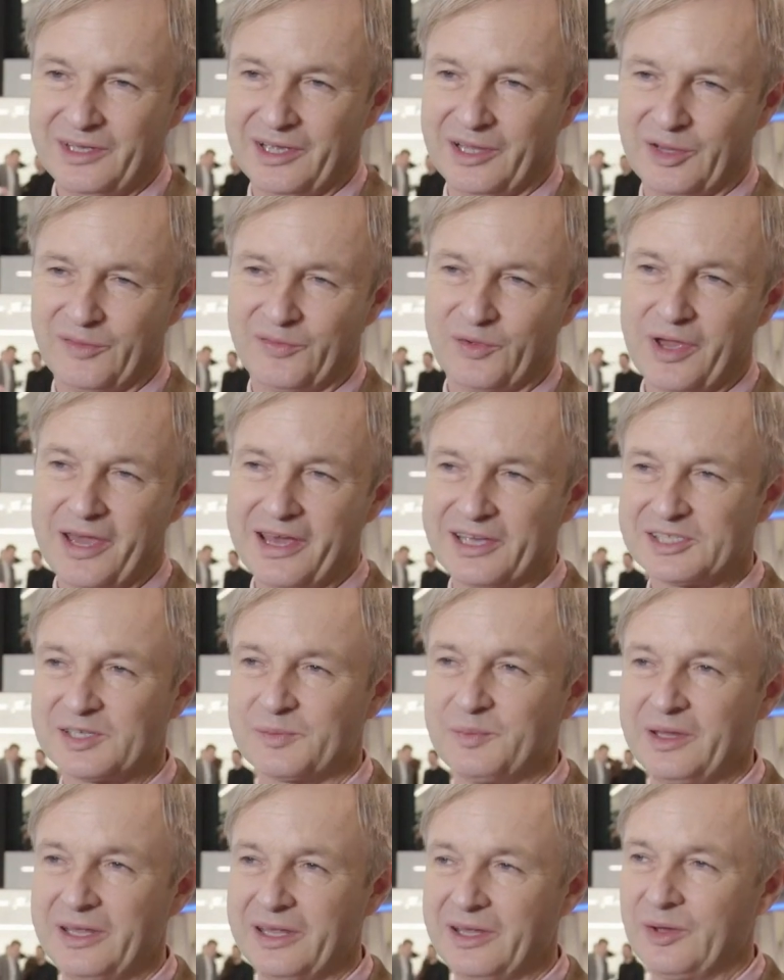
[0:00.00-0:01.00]
And if you
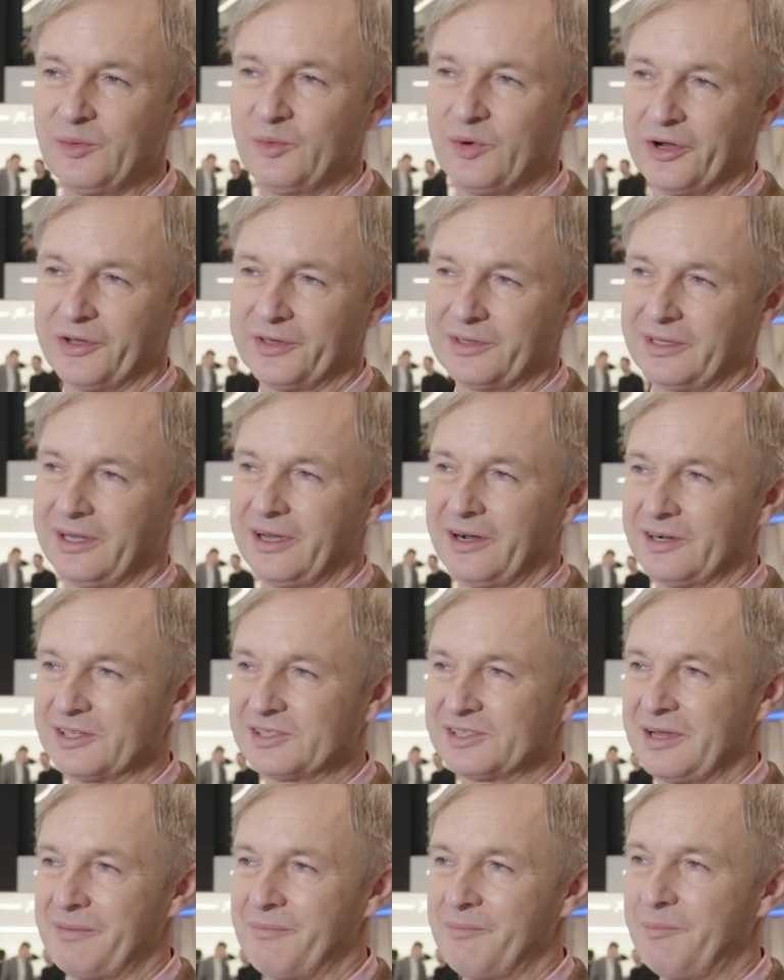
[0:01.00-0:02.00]
ask me what are
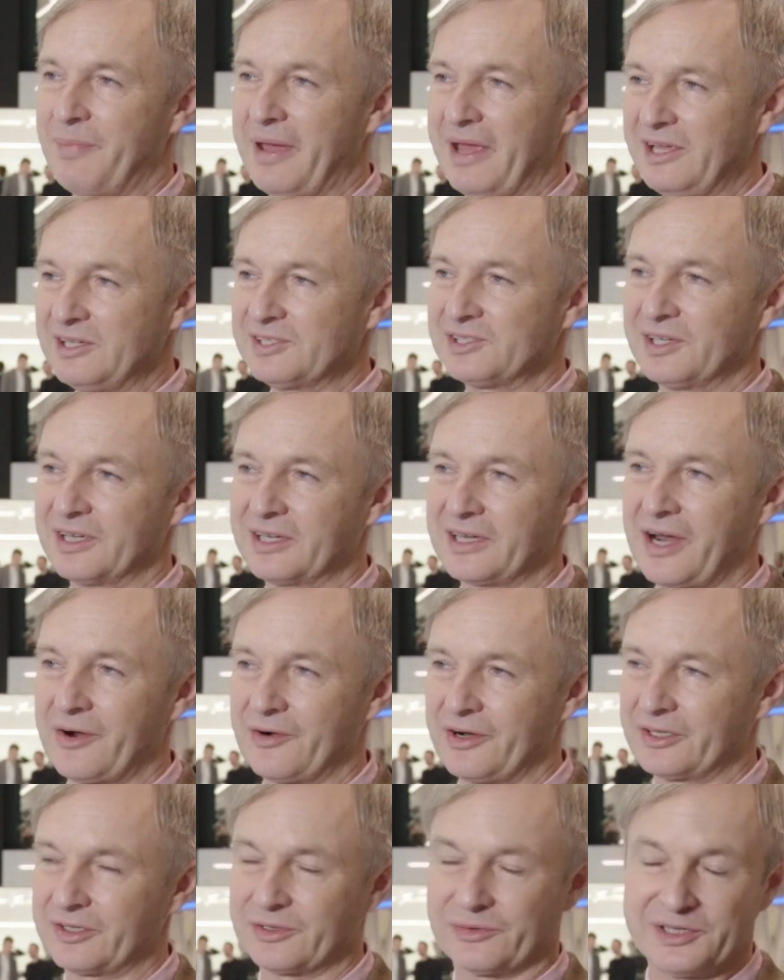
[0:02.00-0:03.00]
some basic
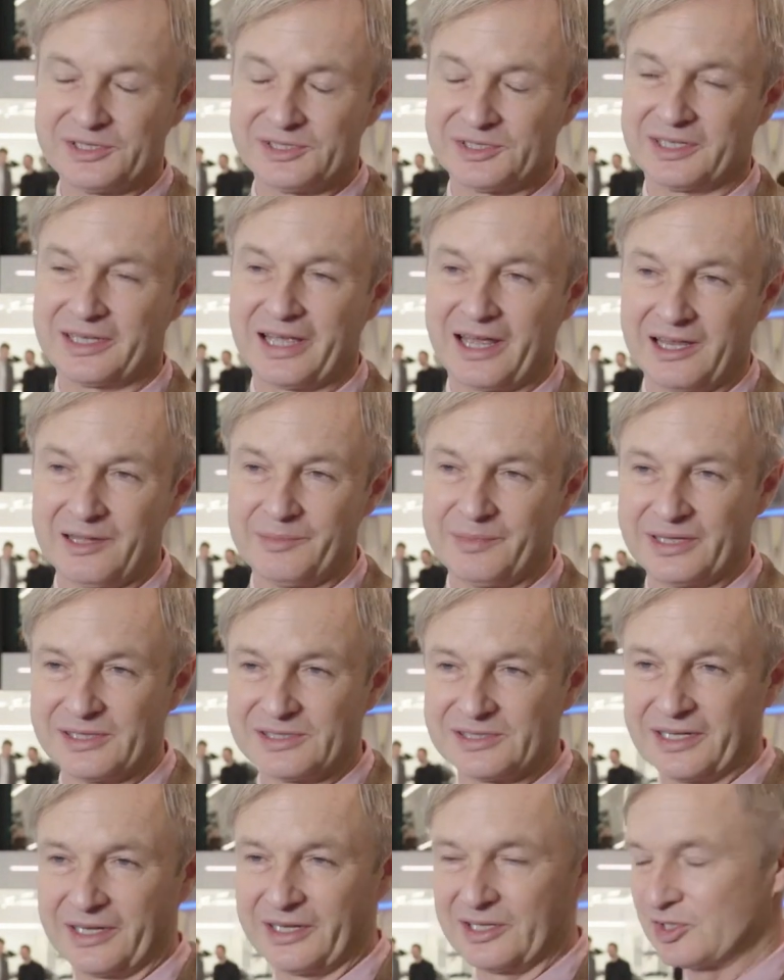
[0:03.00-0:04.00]
characteristic
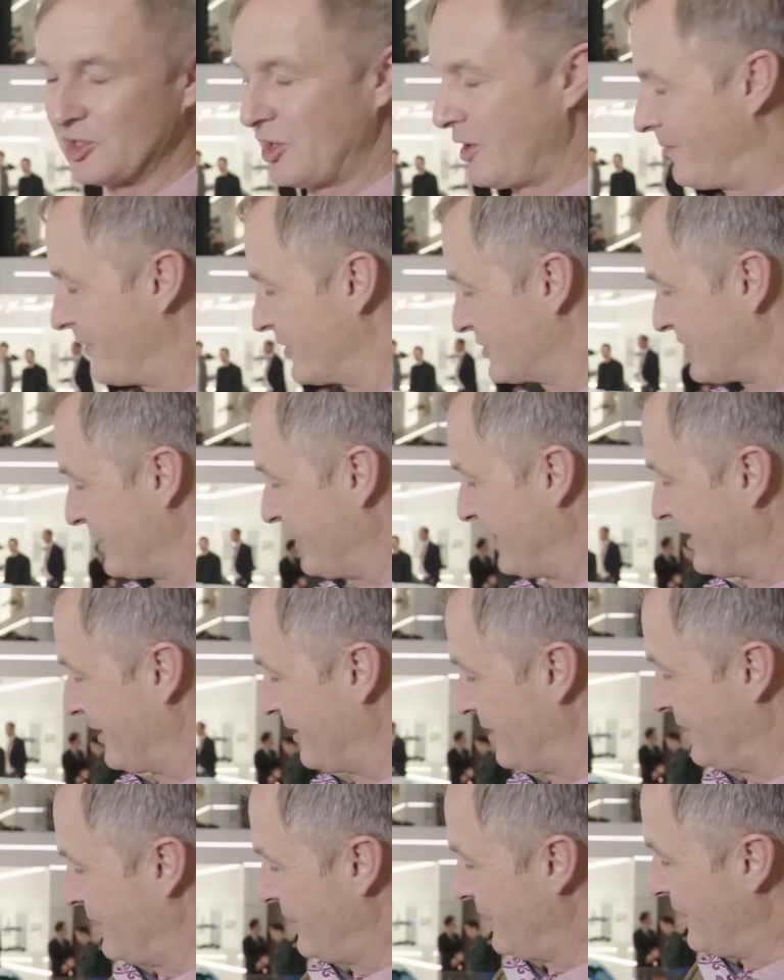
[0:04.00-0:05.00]
elements, then it's
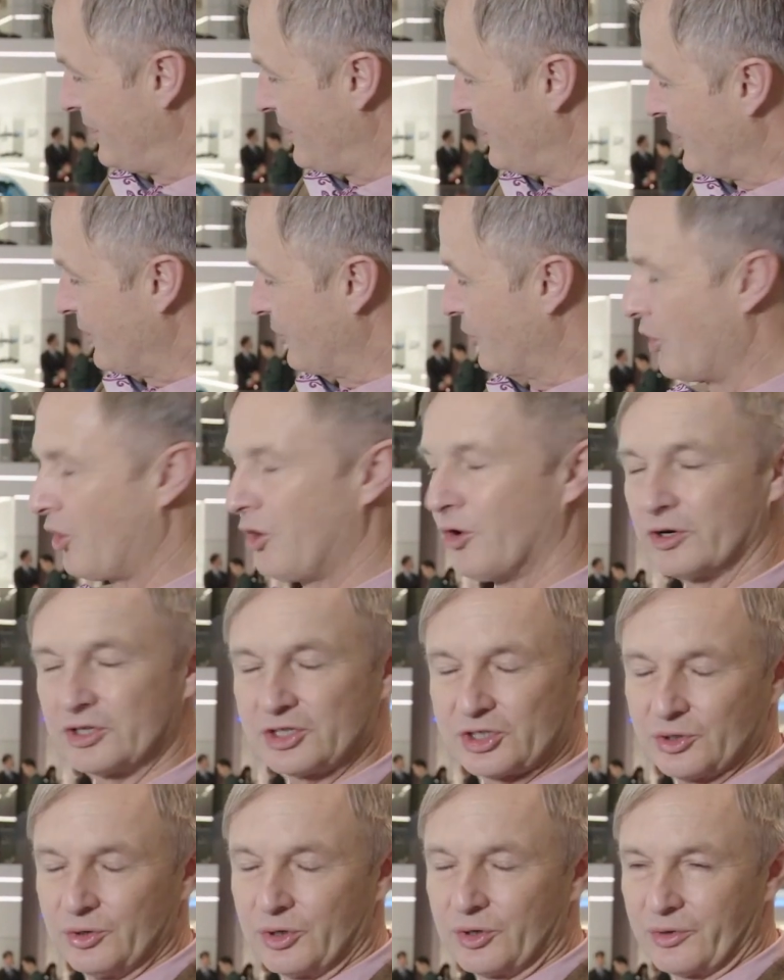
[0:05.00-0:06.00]
obviously the
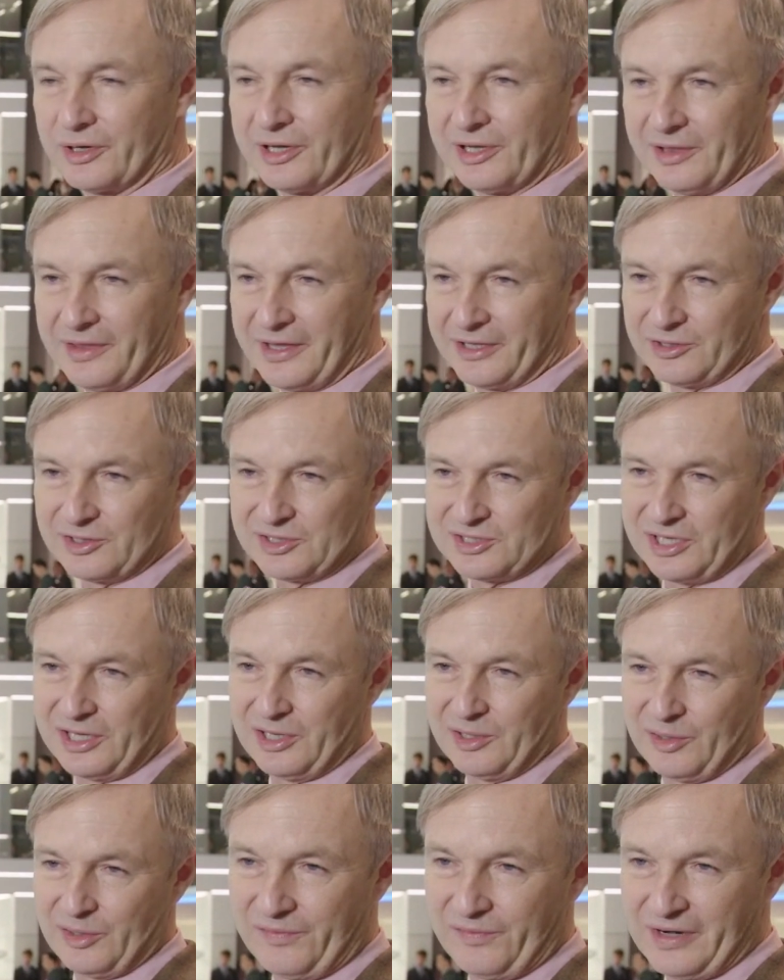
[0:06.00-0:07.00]
horseshoe grille that you
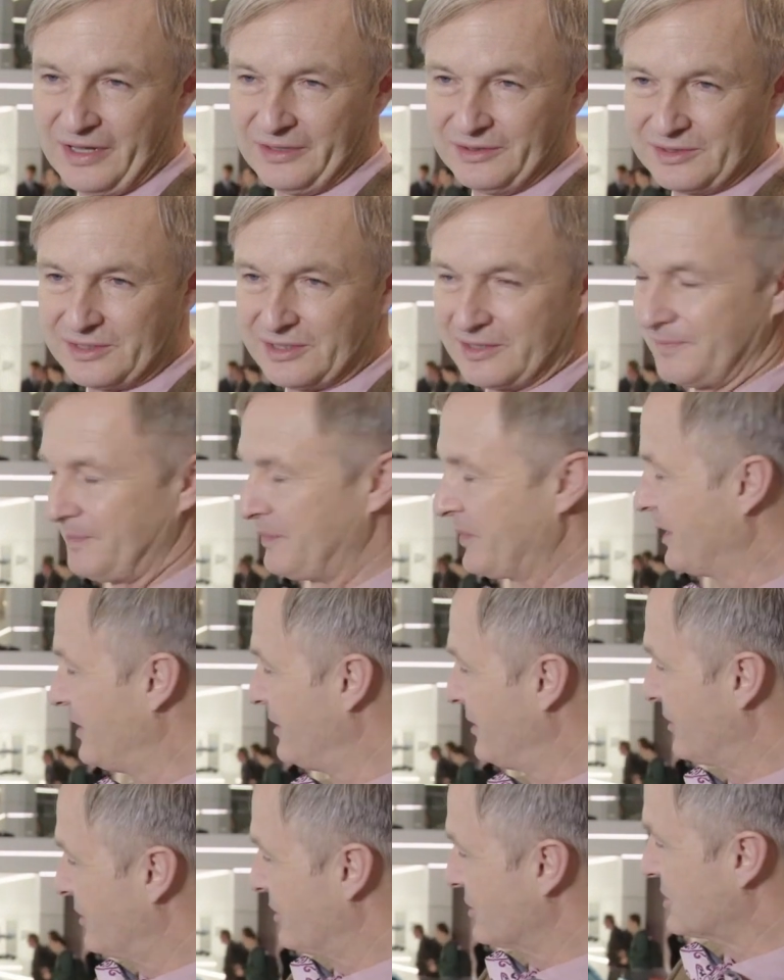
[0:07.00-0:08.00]
see front,
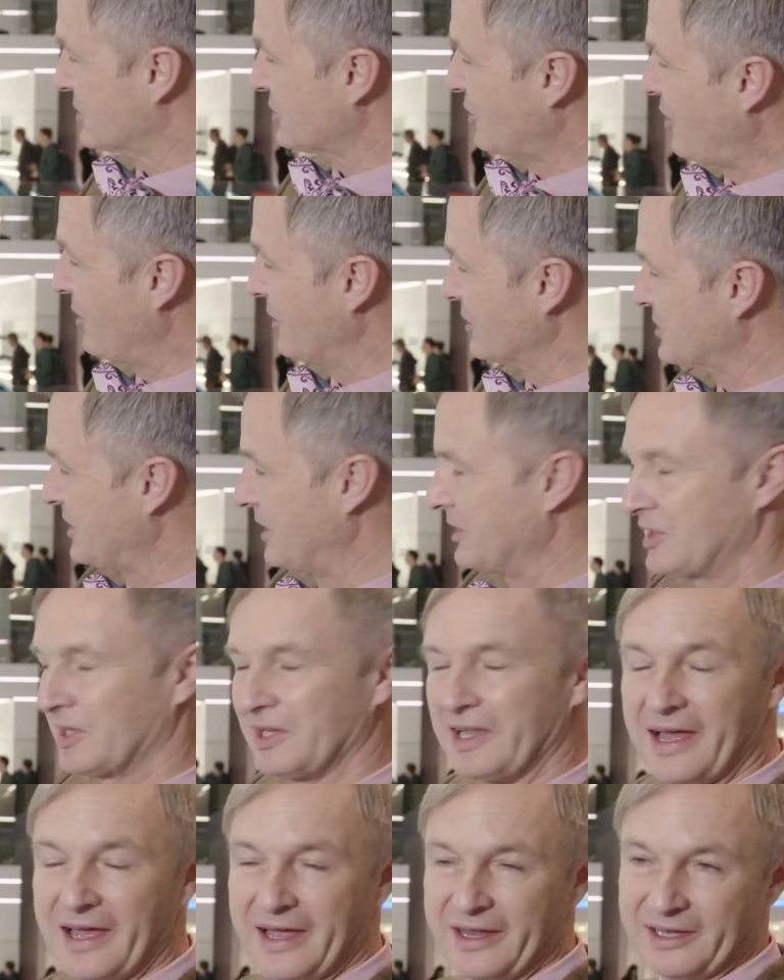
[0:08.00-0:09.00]
the strong center
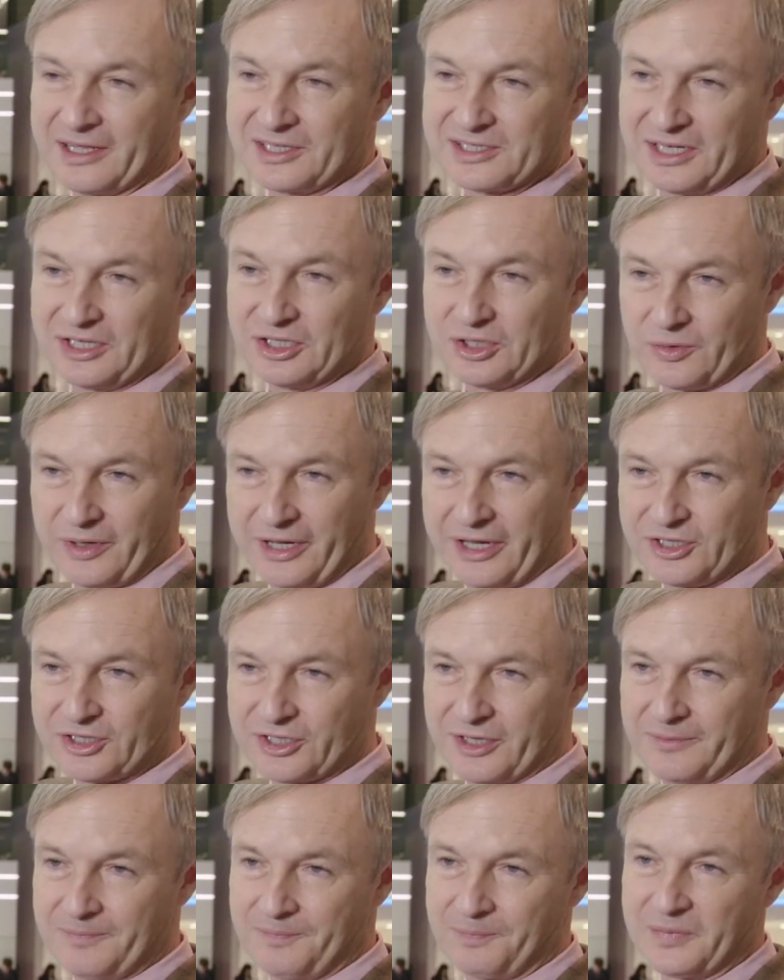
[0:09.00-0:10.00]
line
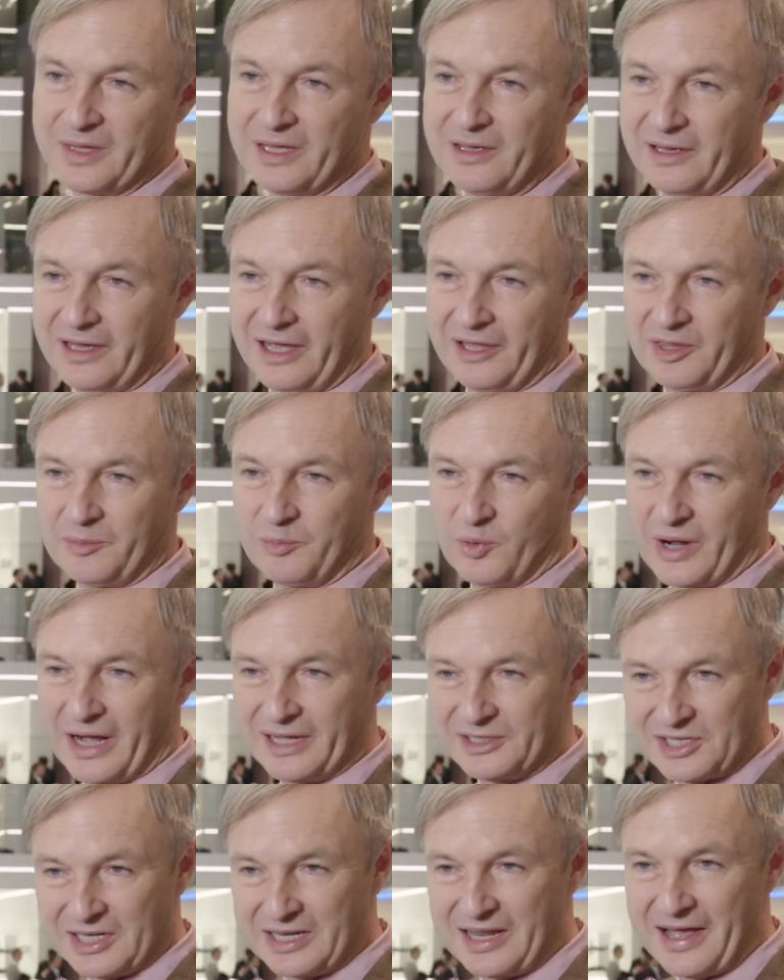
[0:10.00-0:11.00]
accentuation, and the
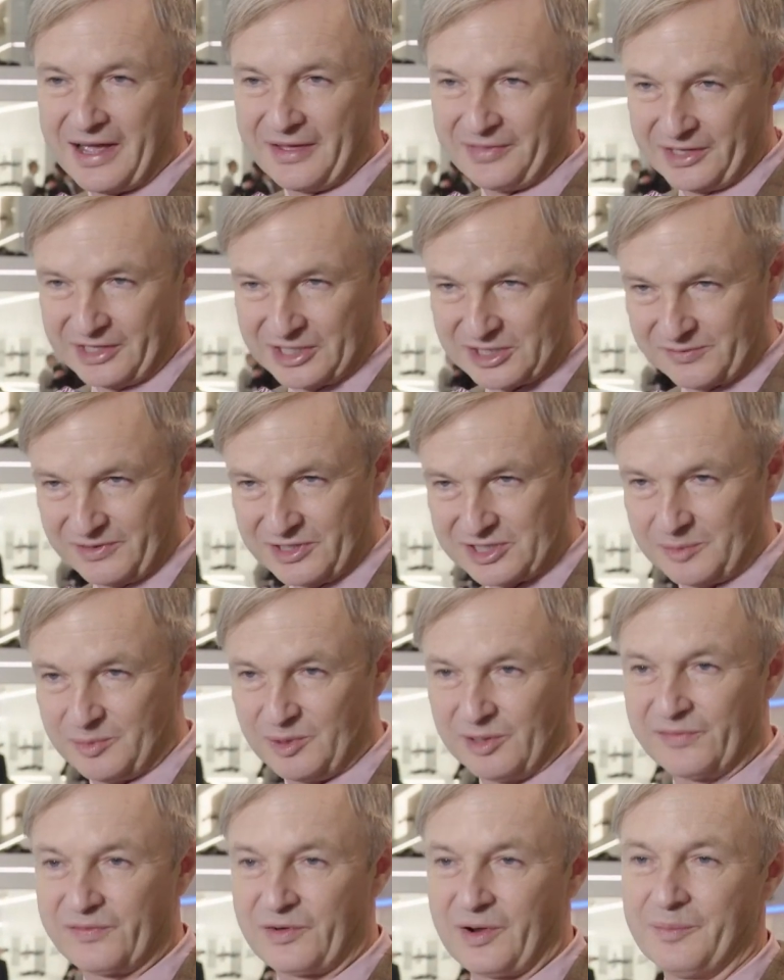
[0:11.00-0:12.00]
Bugatti line that is
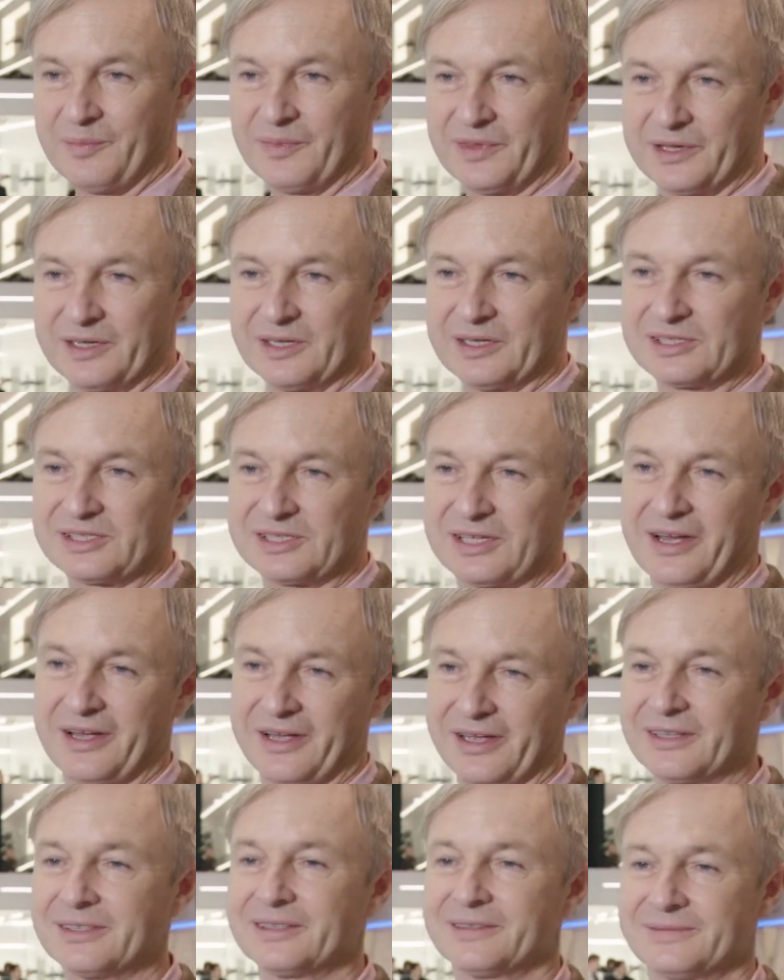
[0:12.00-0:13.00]
visible from the
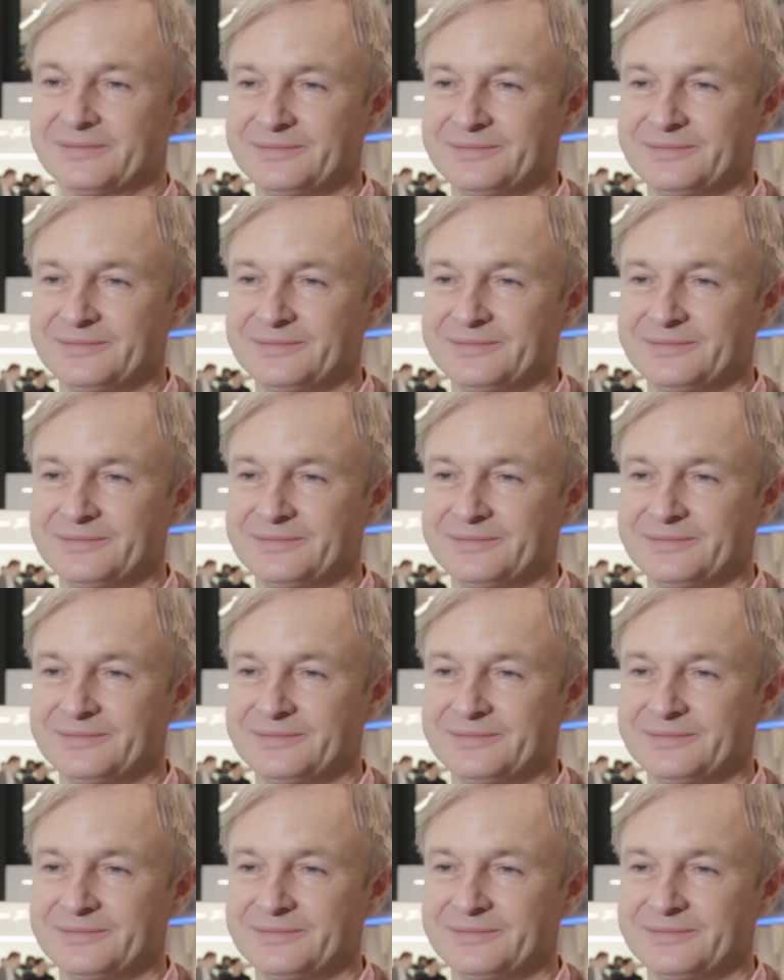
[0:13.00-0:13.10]
side.